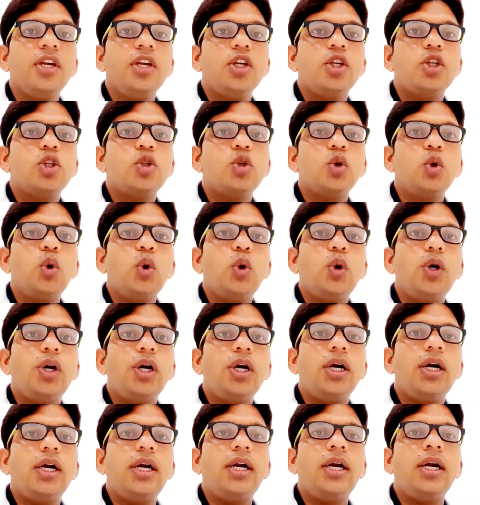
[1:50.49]
So
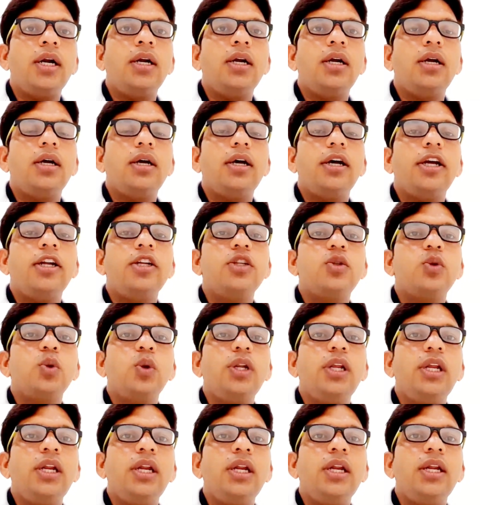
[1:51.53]

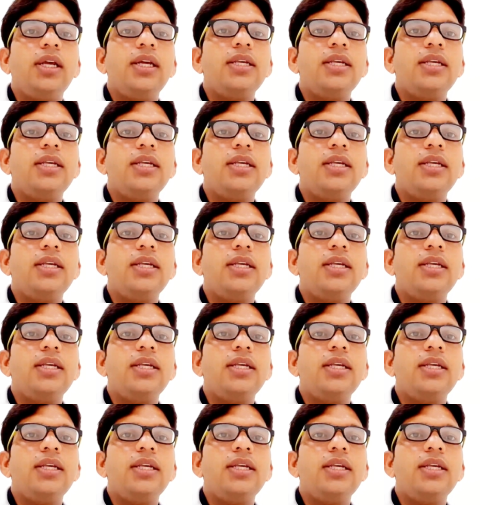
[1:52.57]
insulin